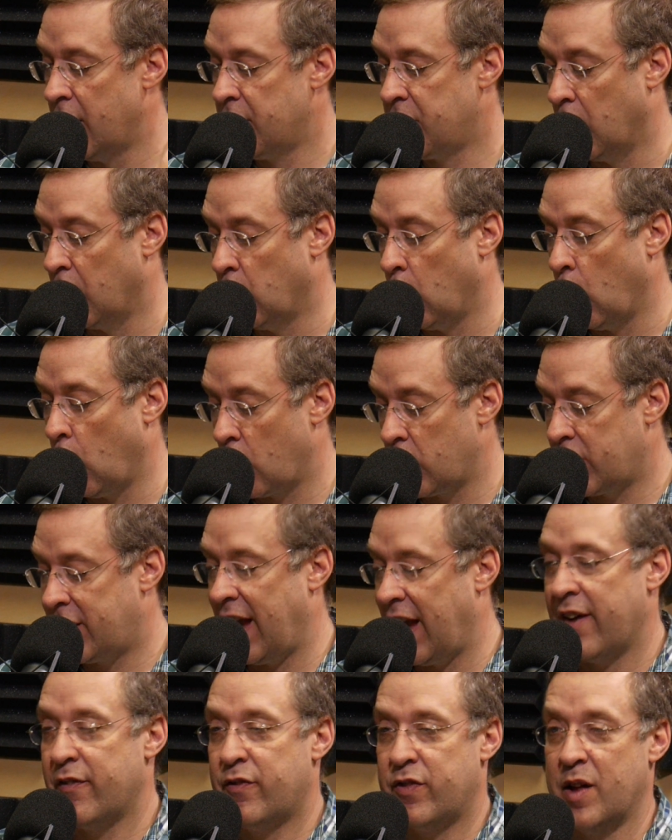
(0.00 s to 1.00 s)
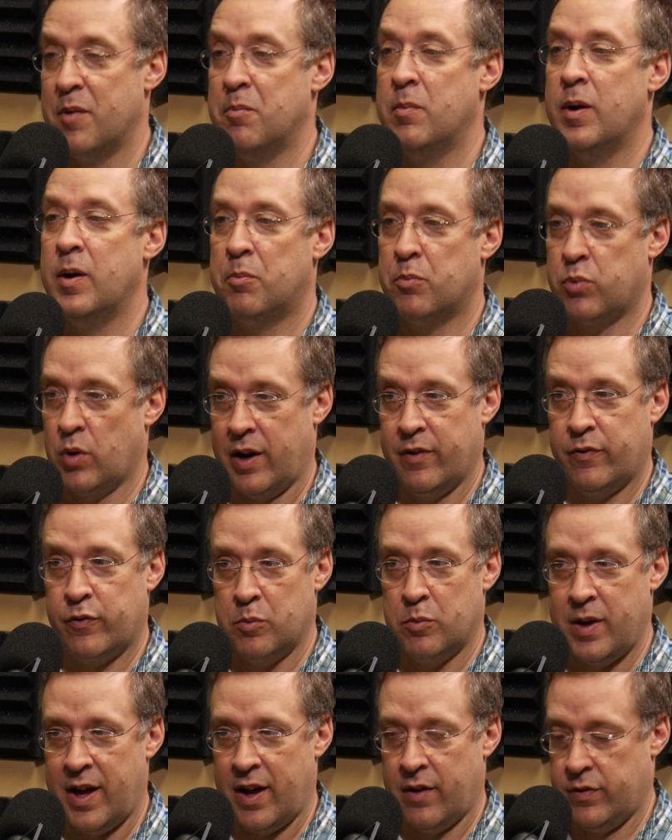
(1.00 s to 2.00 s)
The Lord gave them bread
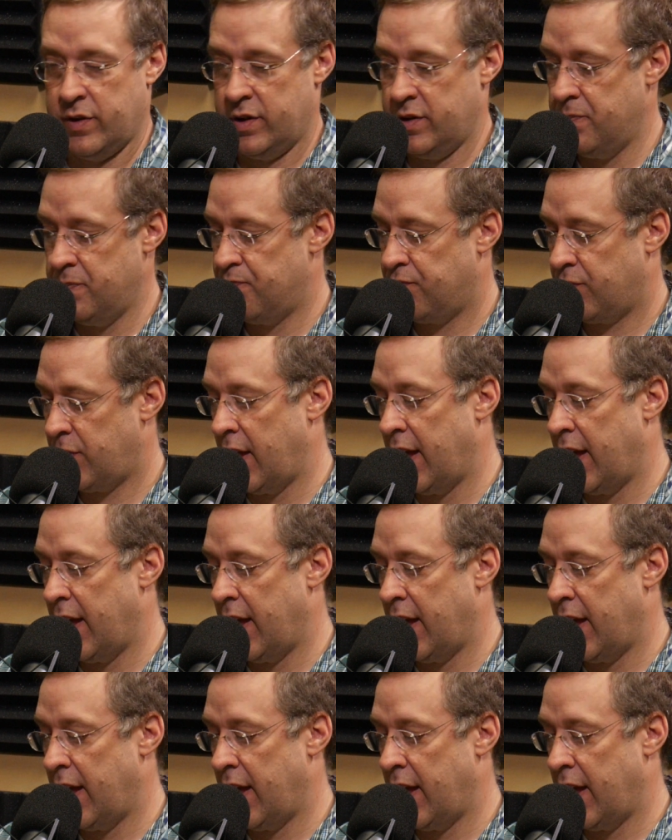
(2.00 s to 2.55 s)
from heaven,